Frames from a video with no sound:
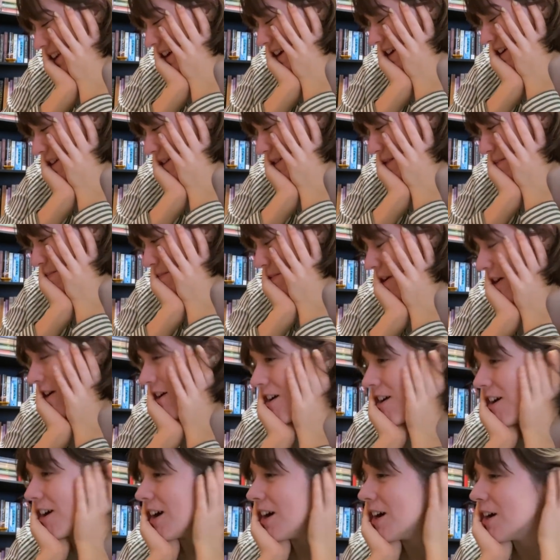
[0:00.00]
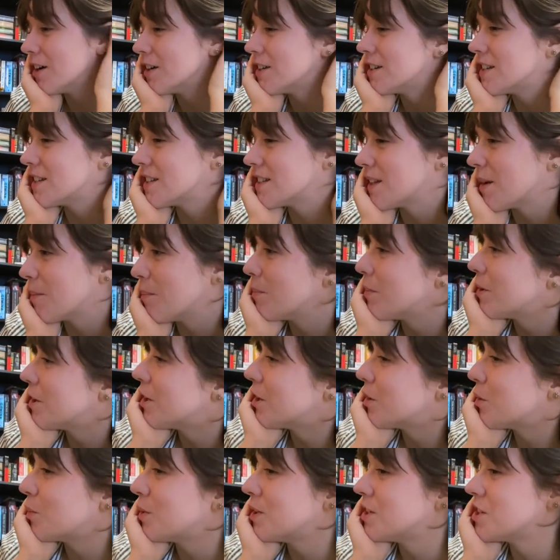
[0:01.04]
um, our
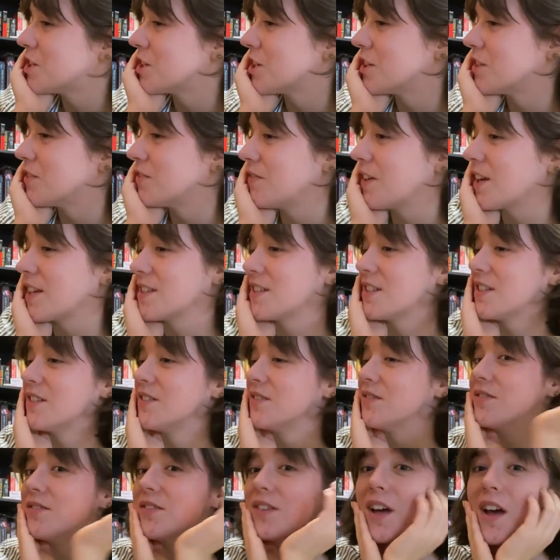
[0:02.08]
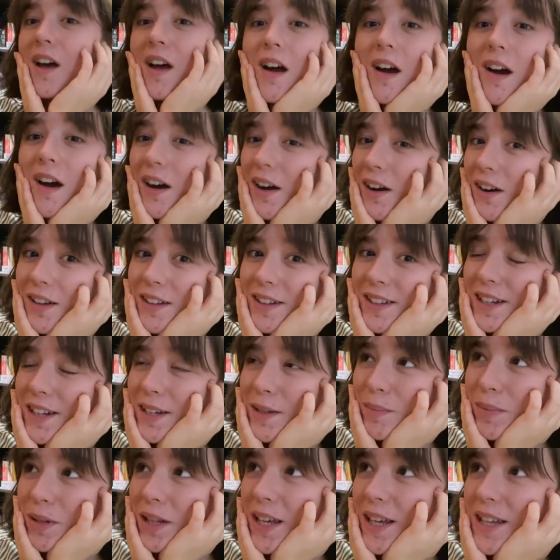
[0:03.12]
December winter festive holiday
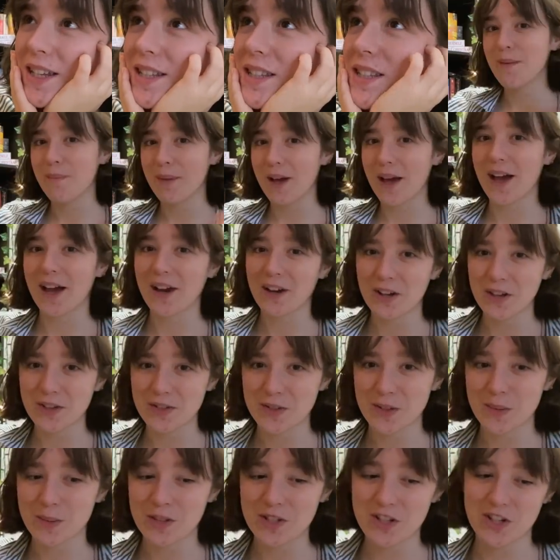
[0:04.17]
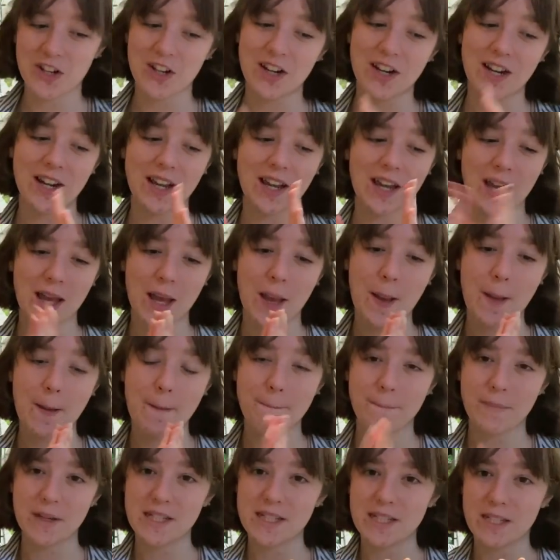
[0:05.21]
plans, but I'll also be sharing
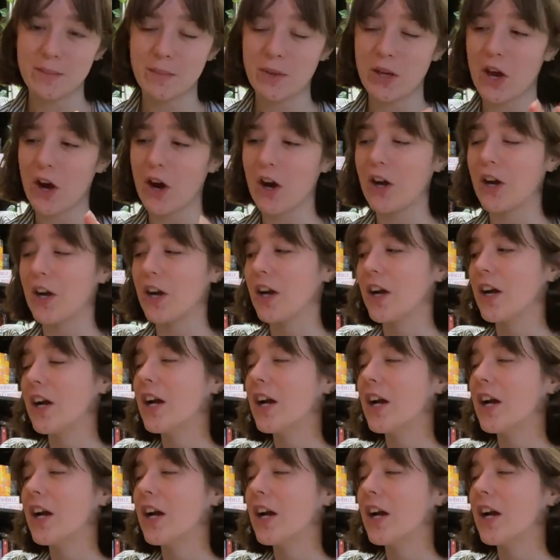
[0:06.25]
my TBR